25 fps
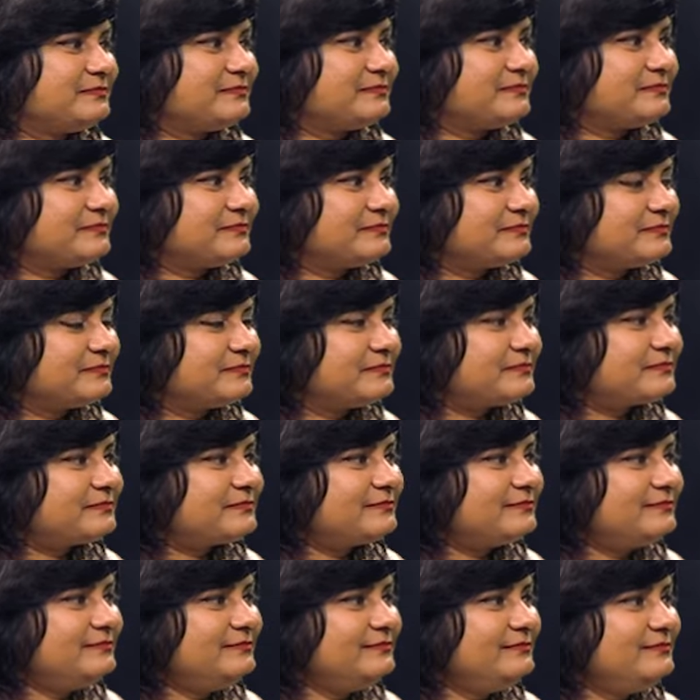
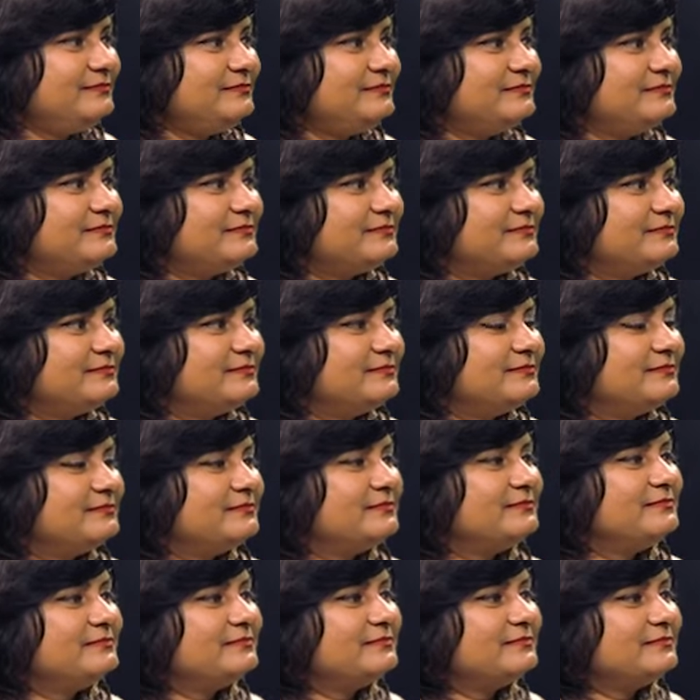
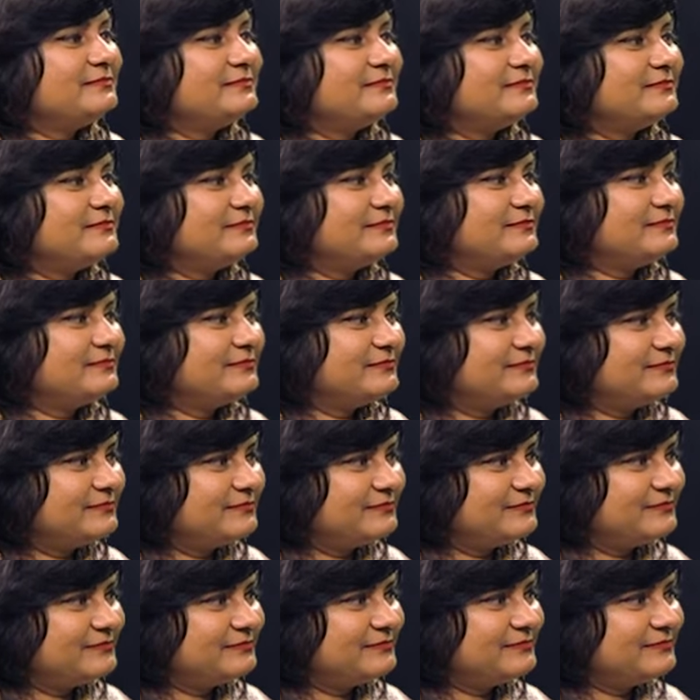
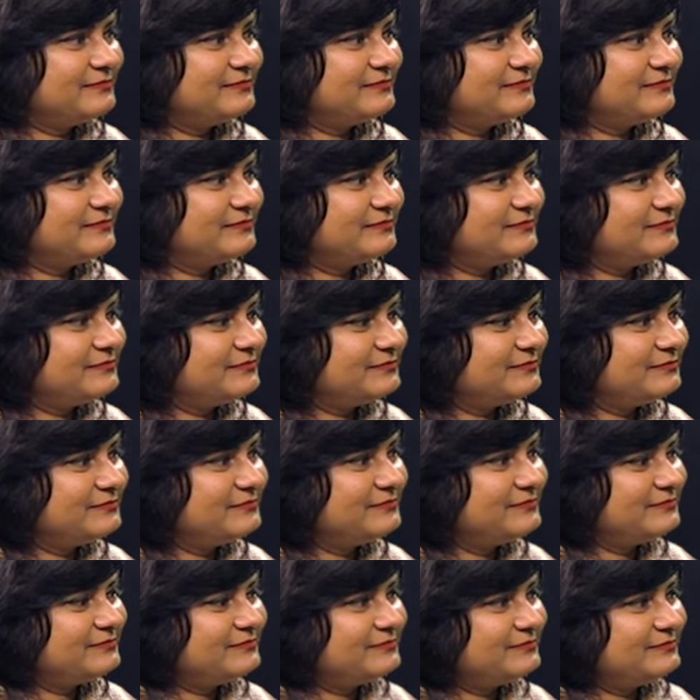
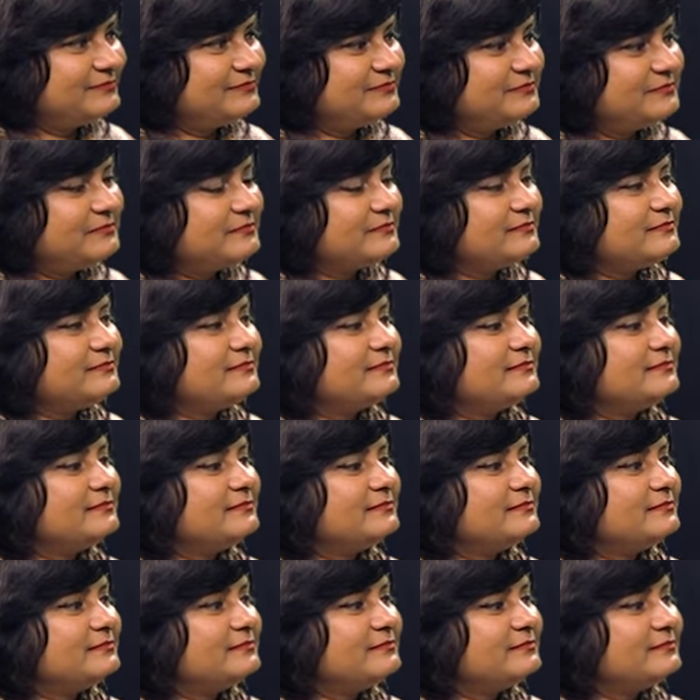
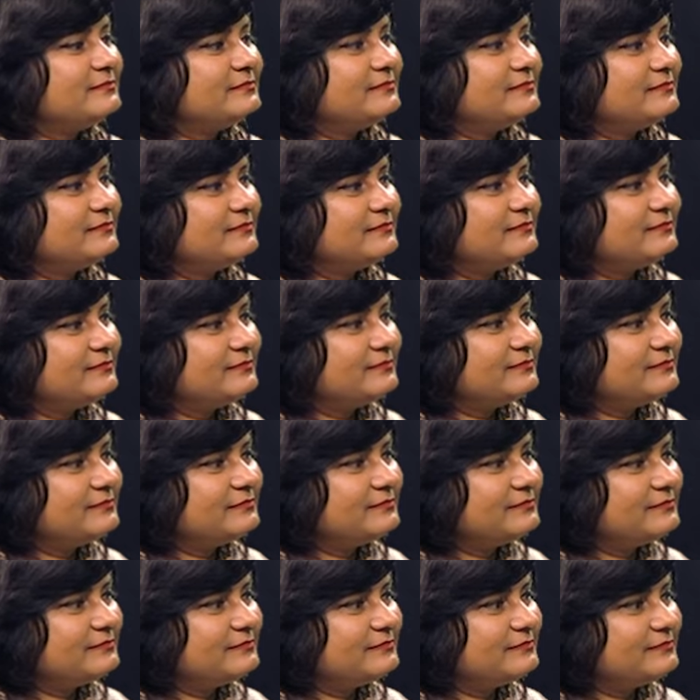
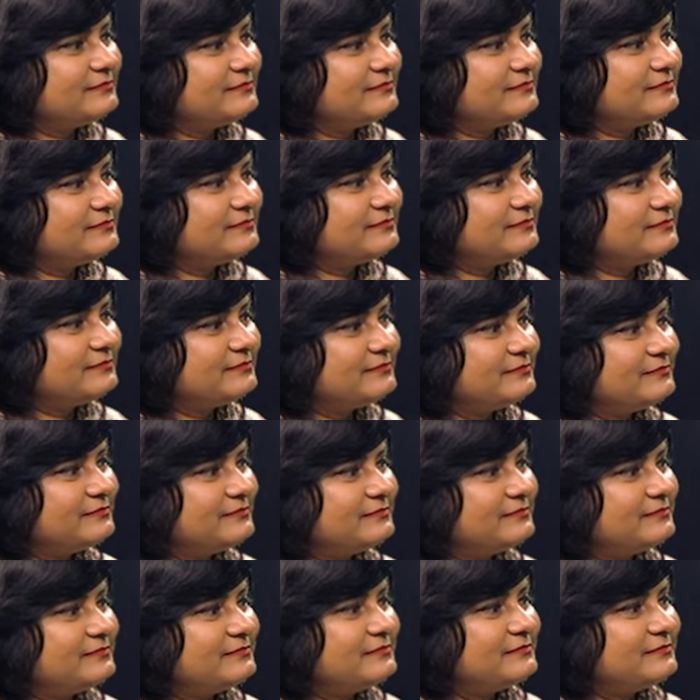[no speech]